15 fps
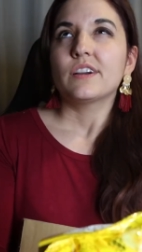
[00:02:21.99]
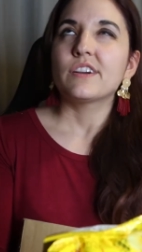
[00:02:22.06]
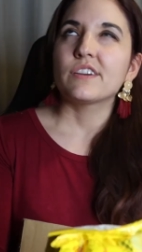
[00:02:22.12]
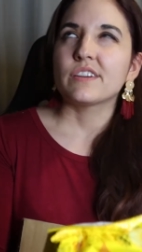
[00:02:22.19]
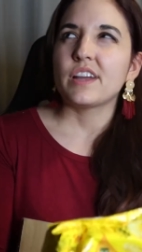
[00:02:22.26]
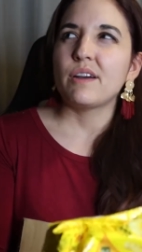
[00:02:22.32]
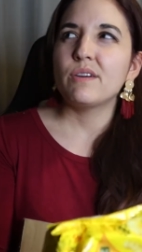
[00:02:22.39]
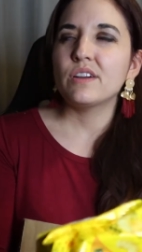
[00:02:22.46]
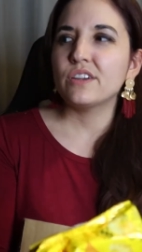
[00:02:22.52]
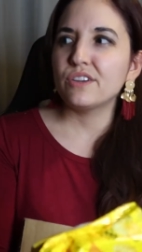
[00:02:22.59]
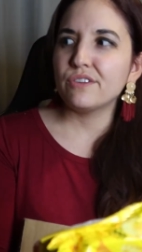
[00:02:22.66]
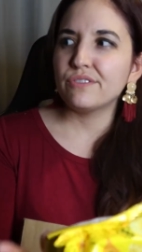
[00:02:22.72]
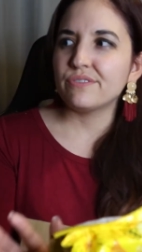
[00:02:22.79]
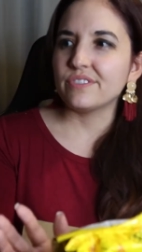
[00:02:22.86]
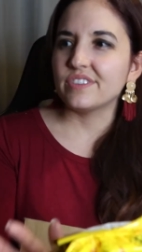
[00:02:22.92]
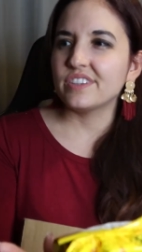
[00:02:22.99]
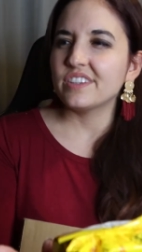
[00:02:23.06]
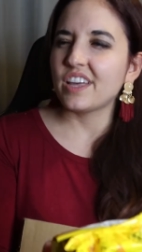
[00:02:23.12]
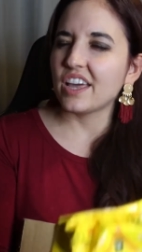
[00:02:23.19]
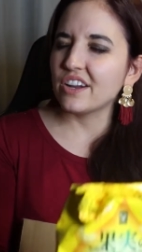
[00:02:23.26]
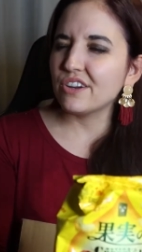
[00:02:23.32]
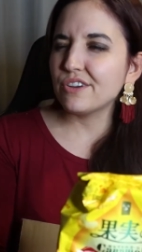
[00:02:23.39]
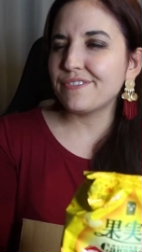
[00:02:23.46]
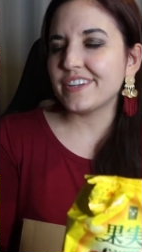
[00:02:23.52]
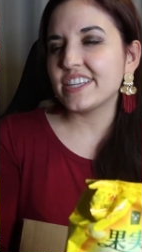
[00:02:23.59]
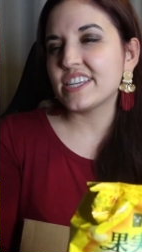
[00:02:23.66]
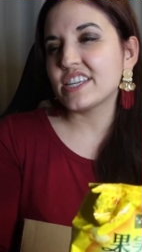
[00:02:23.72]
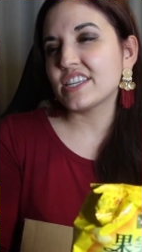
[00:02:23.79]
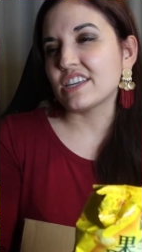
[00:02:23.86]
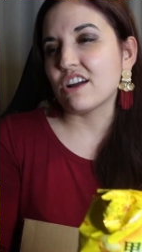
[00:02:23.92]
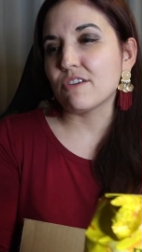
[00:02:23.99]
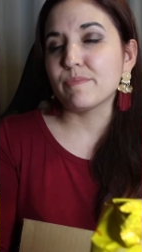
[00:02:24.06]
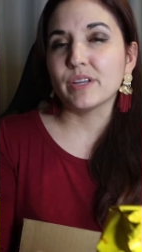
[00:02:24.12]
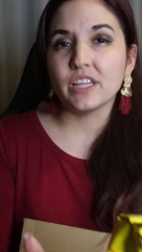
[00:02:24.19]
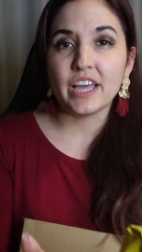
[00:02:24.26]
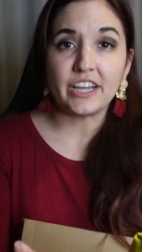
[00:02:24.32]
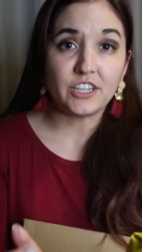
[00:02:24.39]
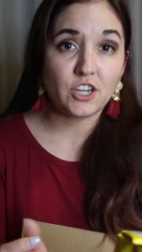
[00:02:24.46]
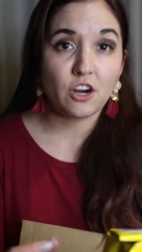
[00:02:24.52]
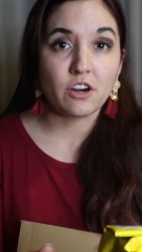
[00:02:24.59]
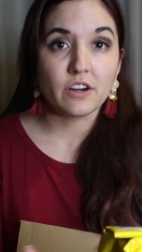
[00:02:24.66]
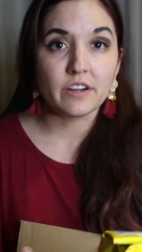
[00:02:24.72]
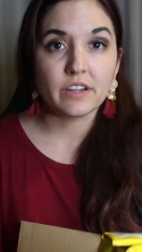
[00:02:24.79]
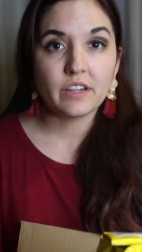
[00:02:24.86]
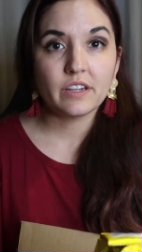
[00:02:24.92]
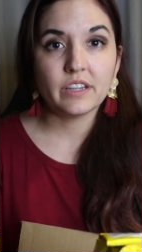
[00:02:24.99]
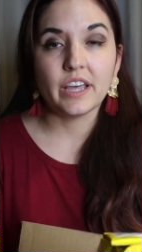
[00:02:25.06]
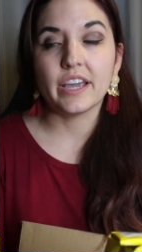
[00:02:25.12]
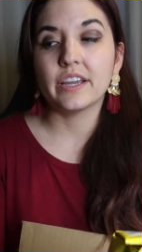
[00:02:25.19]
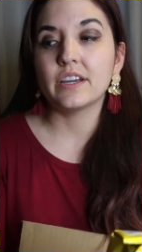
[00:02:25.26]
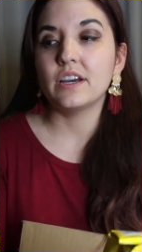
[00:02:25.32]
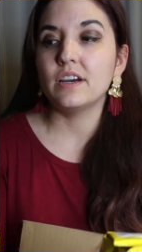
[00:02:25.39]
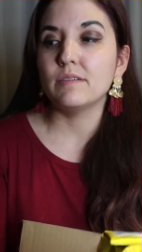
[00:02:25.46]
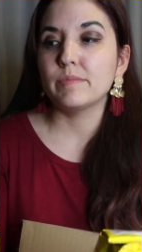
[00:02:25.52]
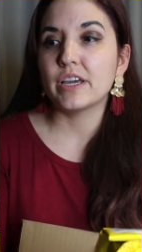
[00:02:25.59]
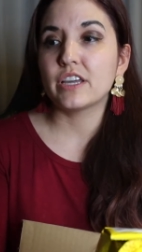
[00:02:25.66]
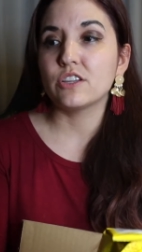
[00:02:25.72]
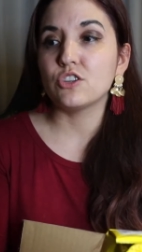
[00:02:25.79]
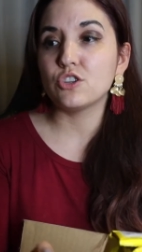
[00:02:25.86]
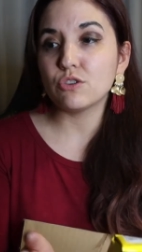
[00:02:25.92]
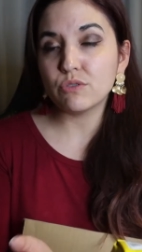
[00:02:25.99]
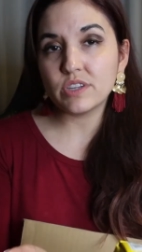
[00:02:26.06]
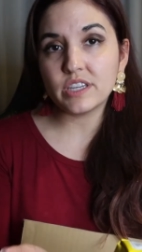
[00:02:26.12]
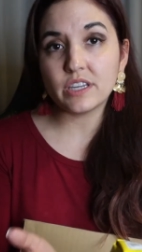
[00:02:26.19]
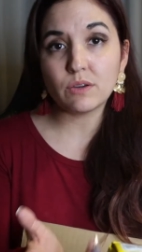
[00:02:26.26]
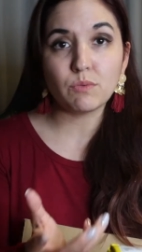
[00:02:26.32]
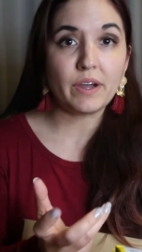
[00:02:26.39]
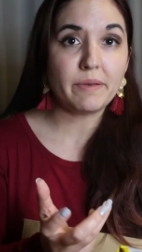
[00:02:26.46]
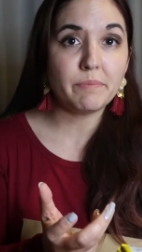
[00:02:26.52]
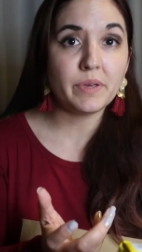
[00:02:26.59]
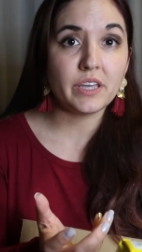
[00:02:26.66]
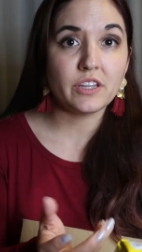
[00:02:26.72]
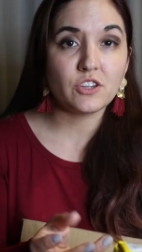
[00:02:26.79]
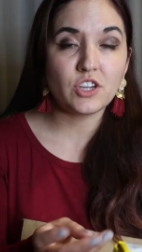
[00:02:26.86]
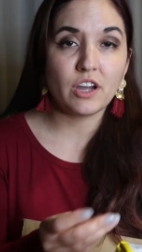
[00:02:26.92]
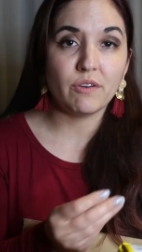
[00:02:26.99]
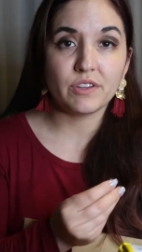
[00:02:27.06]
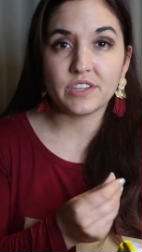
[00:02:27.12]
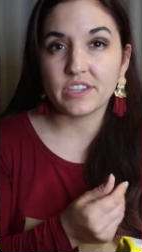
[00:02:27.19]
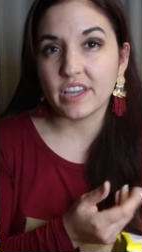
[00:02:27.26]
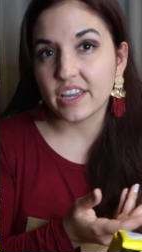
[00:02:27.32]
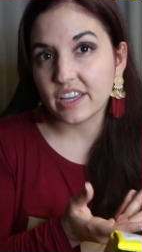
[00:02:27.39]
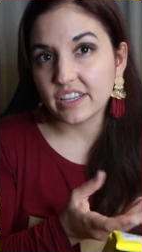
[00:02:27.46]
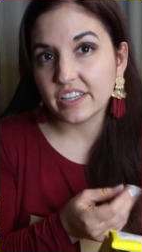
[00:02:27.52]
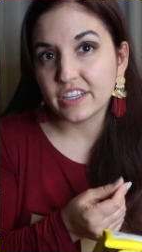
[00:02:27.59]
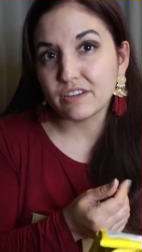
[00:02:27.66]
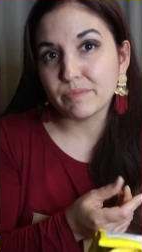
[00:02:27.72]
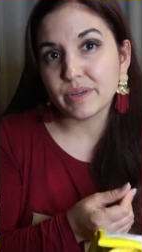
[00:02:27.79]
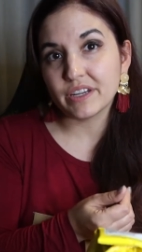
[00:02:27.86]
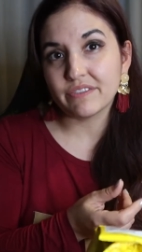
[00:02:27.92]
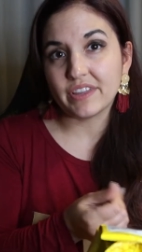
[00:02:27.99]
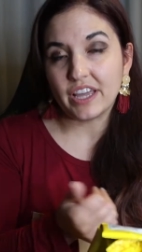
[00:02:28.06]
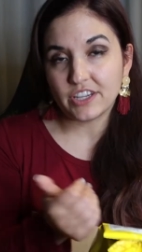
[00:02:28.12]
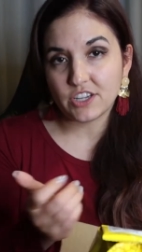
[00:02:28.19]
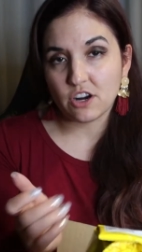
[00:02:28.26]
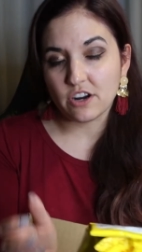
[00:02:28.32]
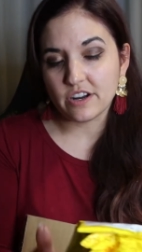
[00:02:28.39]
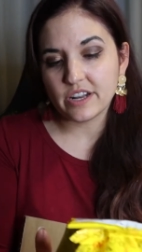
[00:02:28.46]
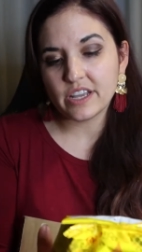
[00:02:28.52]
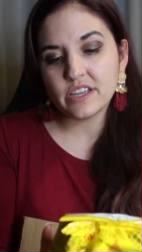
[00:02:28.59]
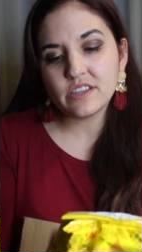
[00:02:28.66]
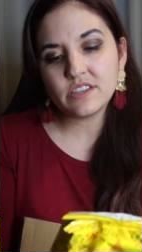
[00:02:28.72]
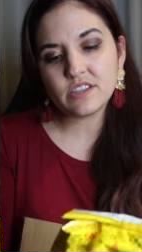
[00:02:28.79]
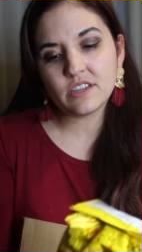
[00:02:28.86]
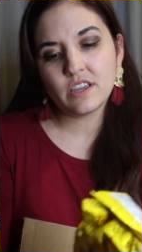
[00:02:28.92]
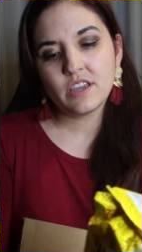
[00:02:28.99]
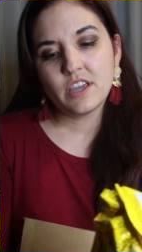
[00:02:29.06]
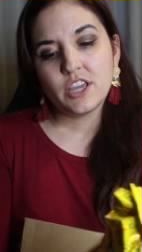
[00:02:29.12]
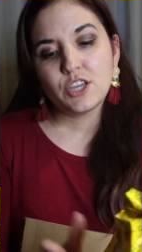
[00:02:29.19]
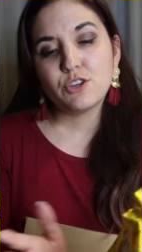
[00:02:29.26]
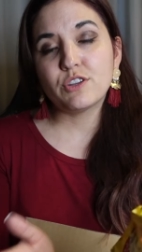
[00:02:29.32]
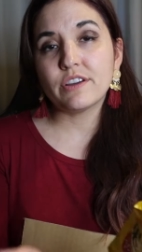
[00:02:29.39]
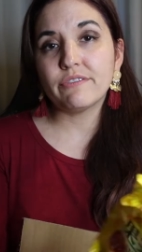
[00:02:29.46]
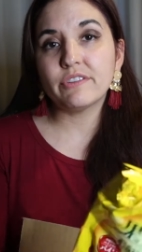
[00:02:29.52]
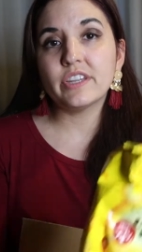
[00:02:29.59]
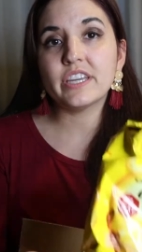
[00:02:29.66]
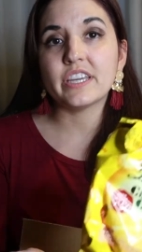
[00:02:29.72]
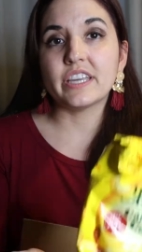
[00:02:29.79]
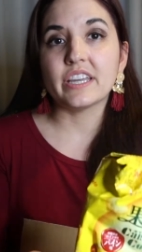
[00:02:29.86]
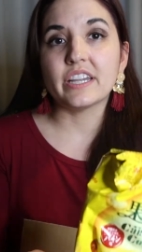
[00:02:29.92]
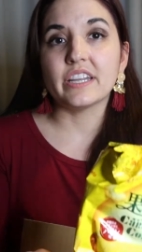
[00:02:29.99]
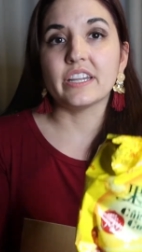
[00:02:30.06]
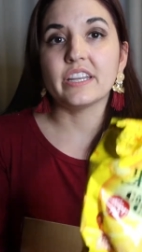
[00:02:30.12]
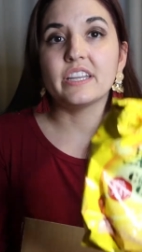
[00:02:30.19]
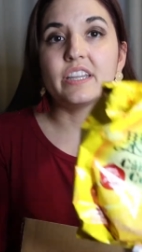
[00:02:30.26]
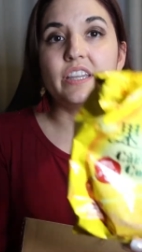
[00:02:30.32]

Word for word: or I don't know if, I don't know if I'd say sour, but like tart, like um, like a juicy white peach, how it's like a little bit of that tartness. You definitely get it